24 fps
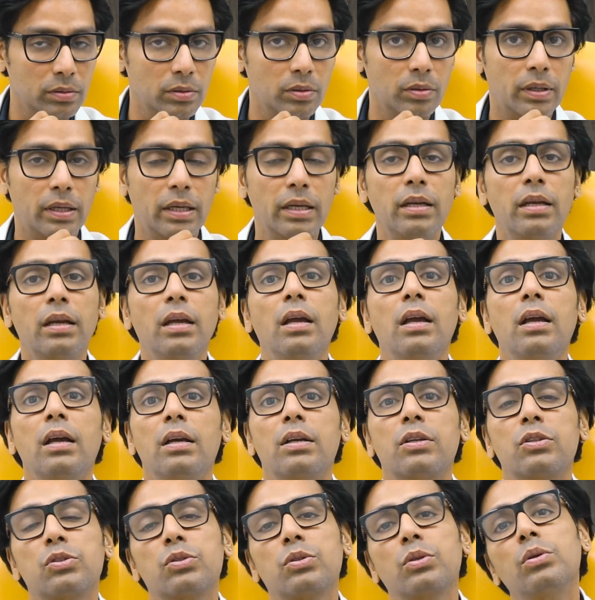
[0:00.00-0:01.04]
Okay,
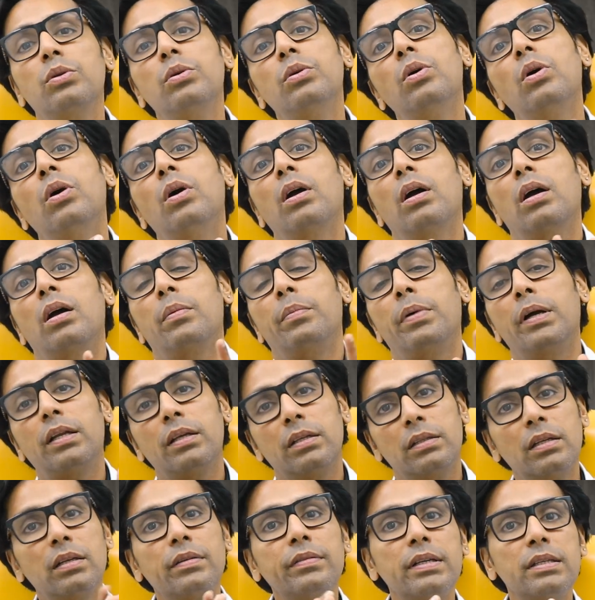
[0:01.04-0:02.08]
so but
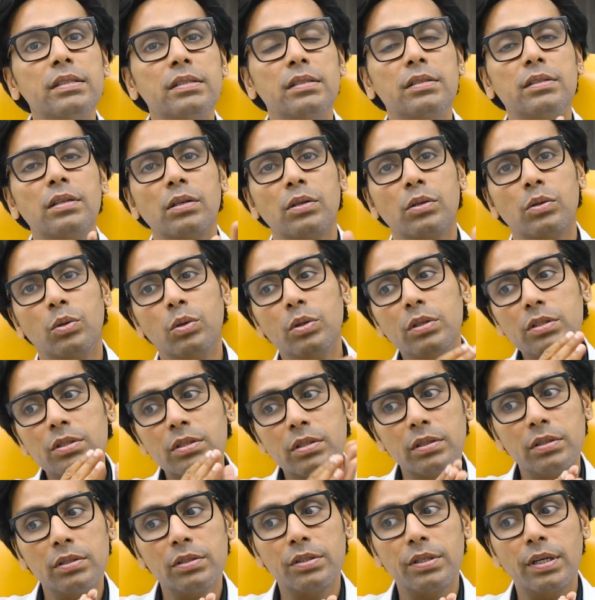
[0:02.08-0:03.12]
otherwise, it's a good
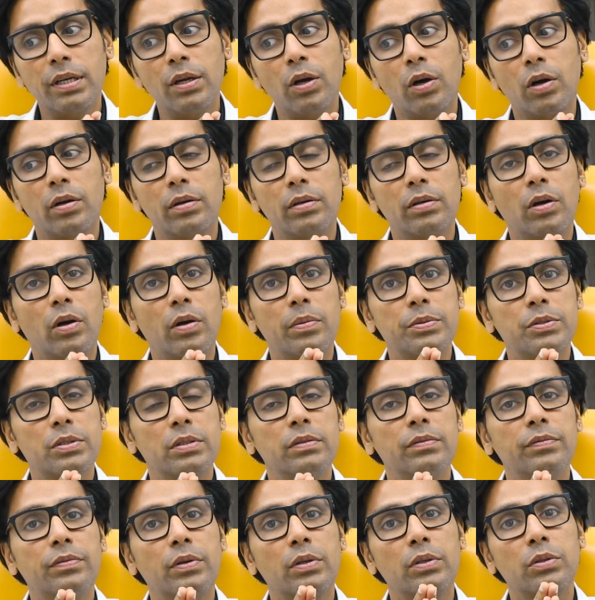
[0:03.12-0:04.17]
surgery
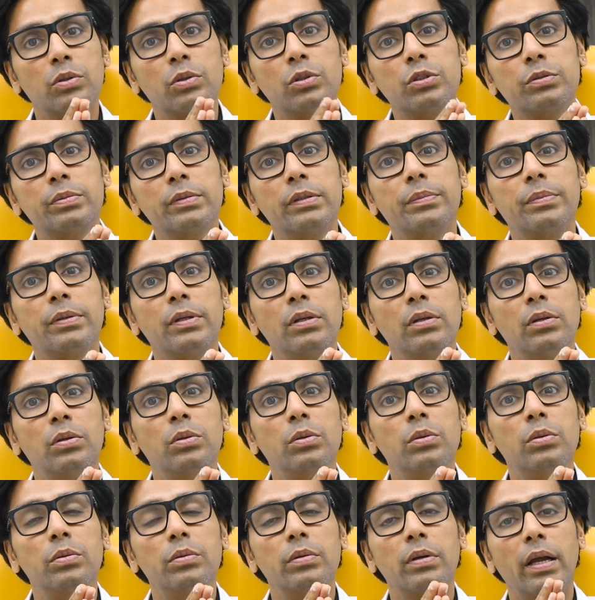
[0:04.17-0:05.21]
option for those people
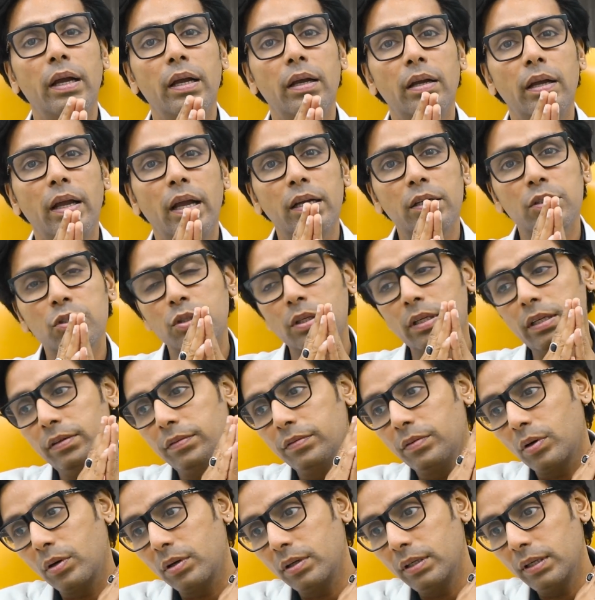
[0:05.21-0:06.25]
who actually
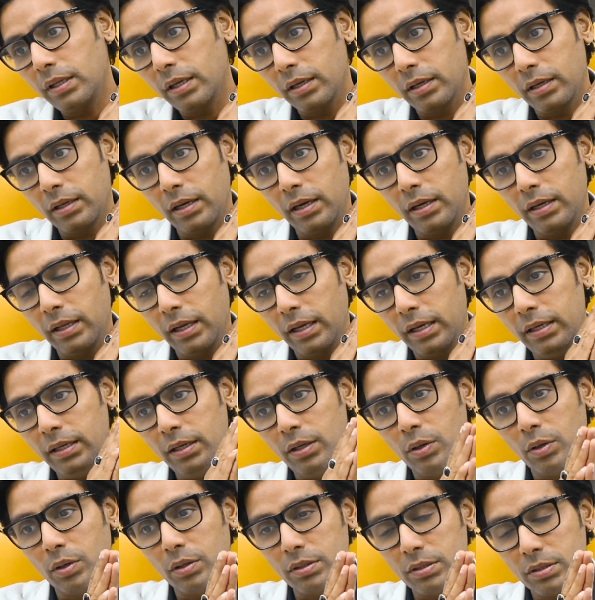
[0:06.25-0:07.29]
want hair at any
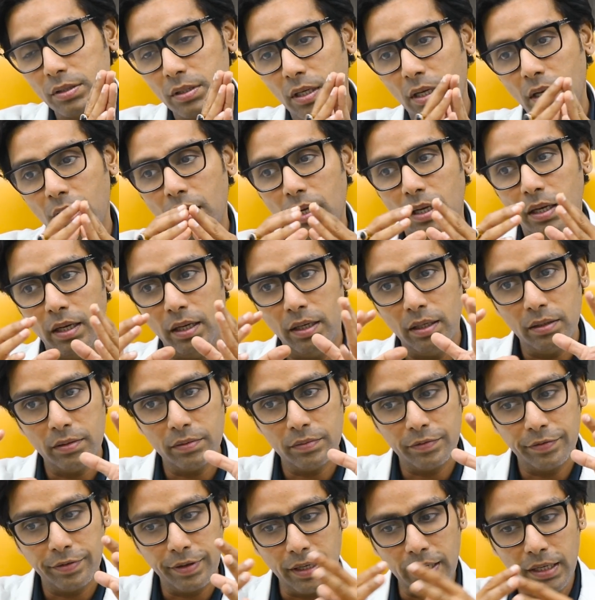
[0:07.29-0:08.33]
cost in a
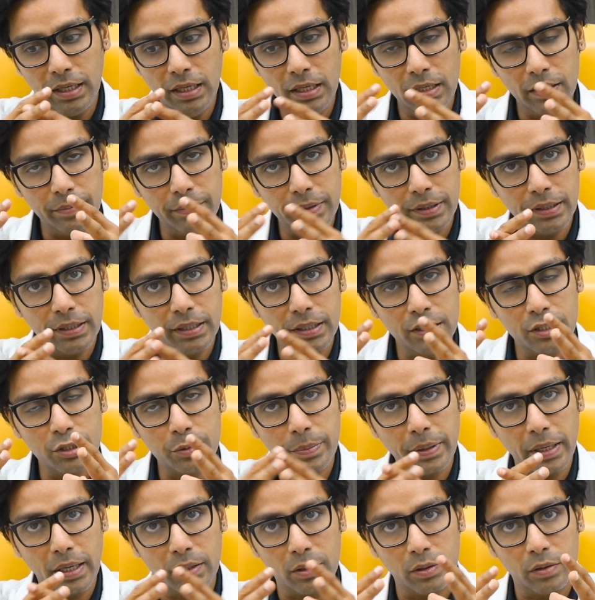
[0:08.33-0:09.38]
very limited
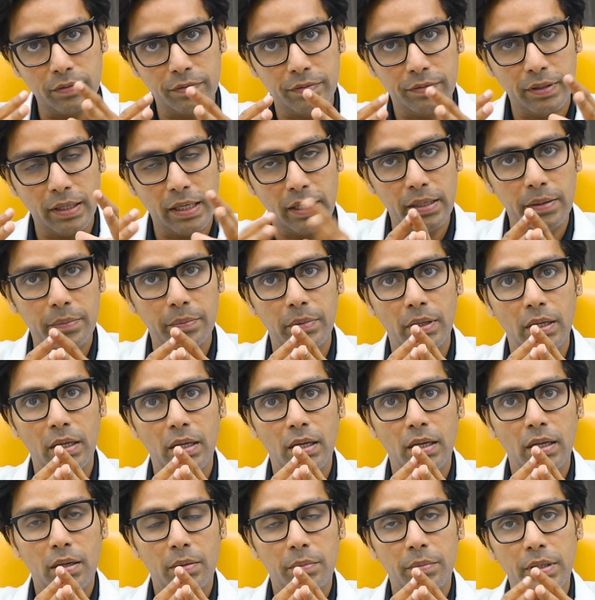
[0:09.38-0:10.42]
span of time.
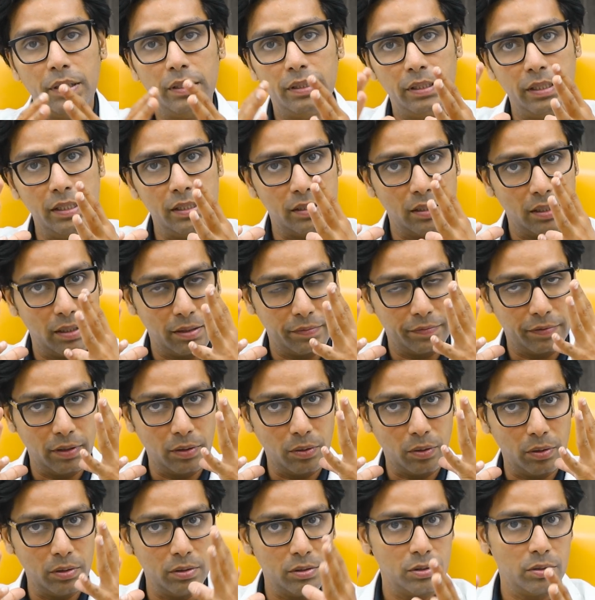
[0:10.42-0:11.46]
But these hair will
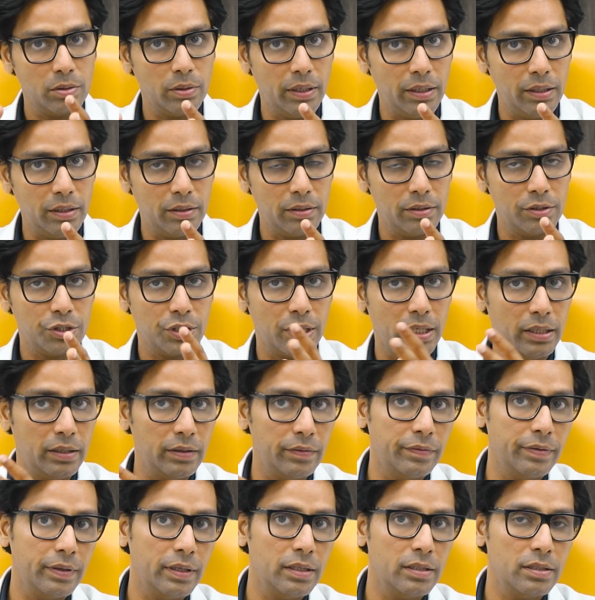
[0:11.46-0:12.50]
also enter shedding
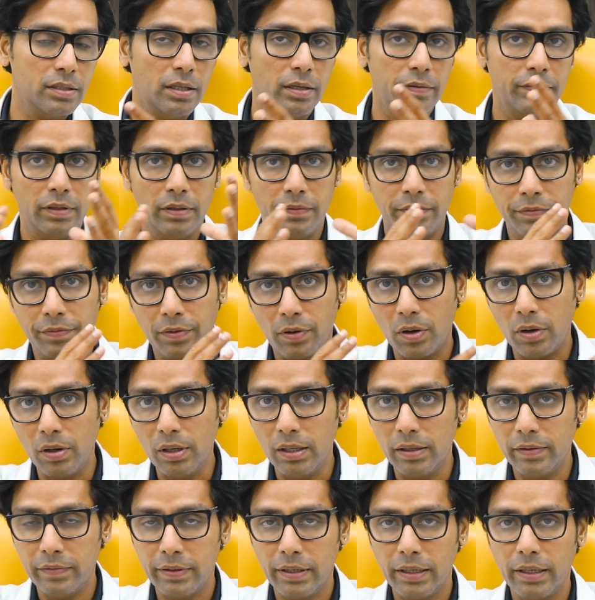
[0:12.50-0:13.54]
phase, they will fall
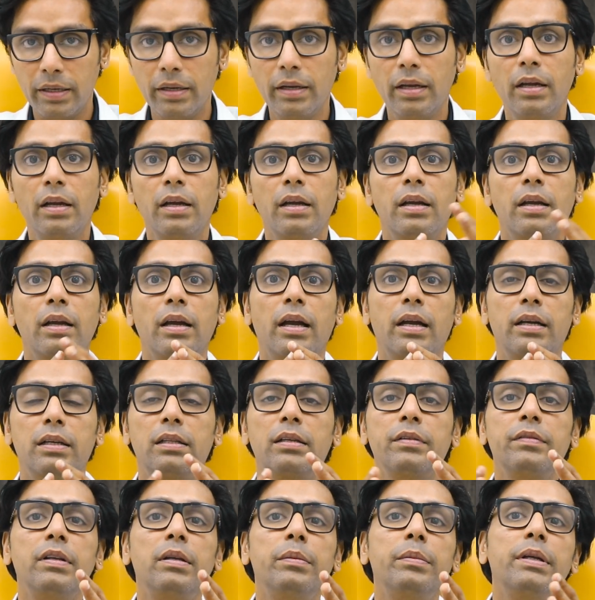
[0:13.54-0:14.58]
away, and they
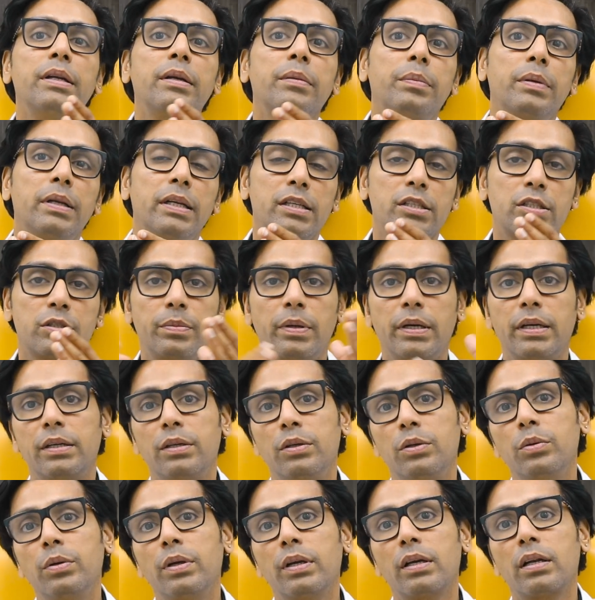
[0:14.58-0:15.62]
will be replaced by
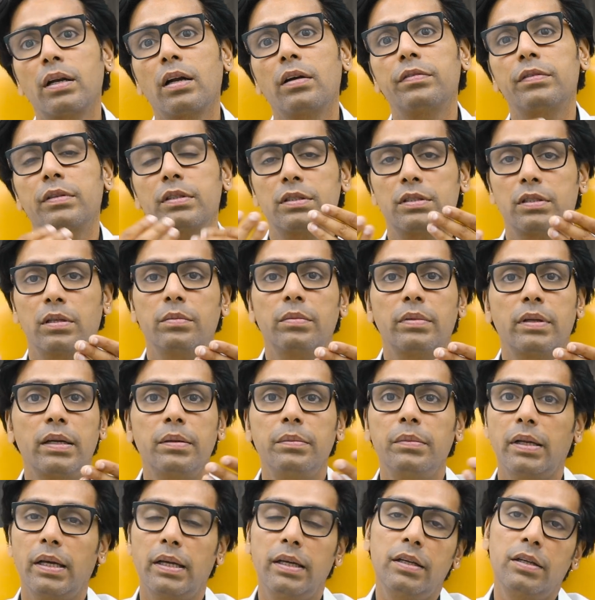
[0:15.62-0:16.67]
new hair after some
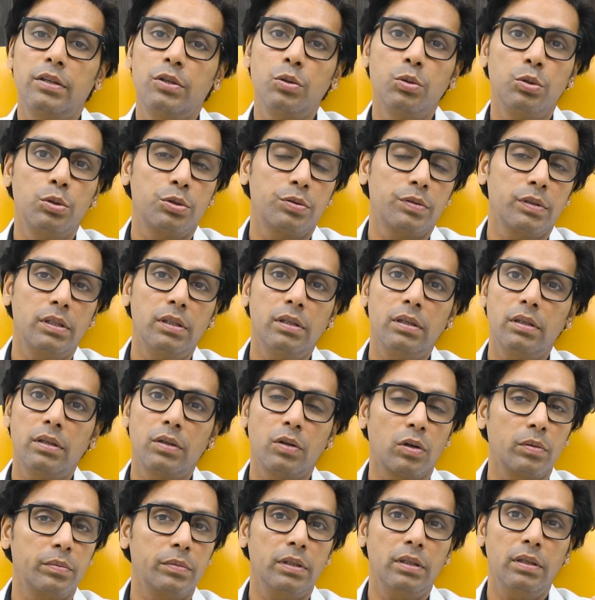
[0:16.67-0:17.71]
time, like usual
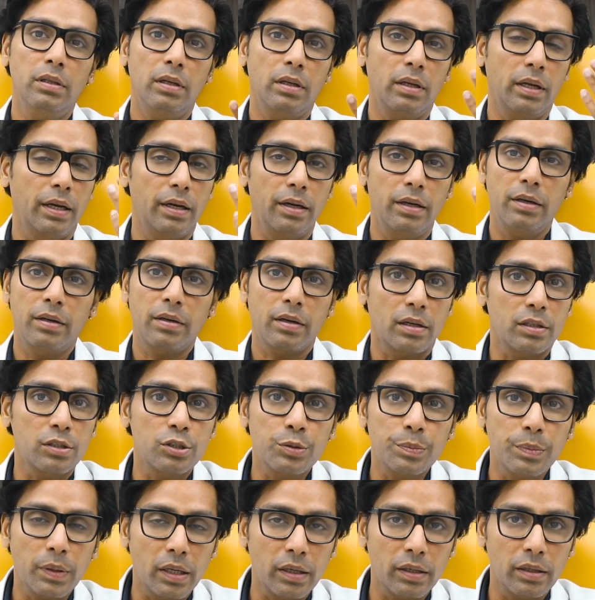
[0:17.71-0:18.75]
normal hair
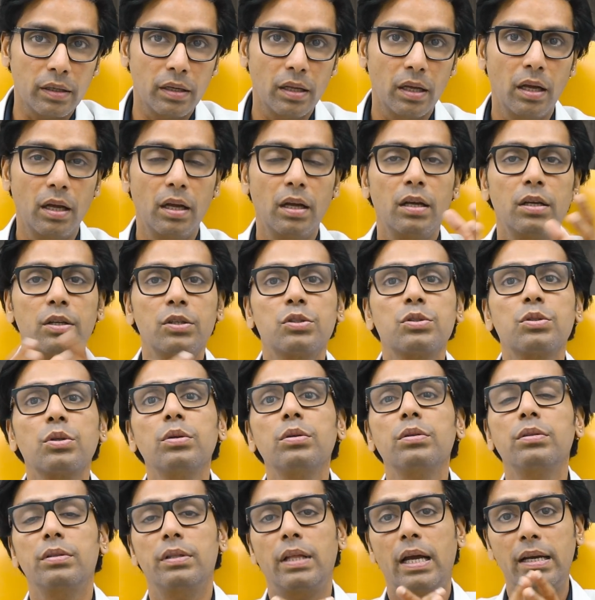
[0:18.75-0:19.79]
transplant.
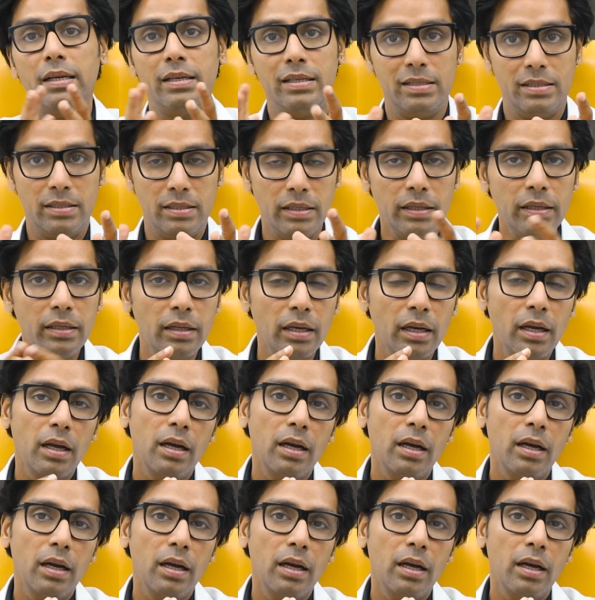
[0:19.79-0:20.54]
So that is it.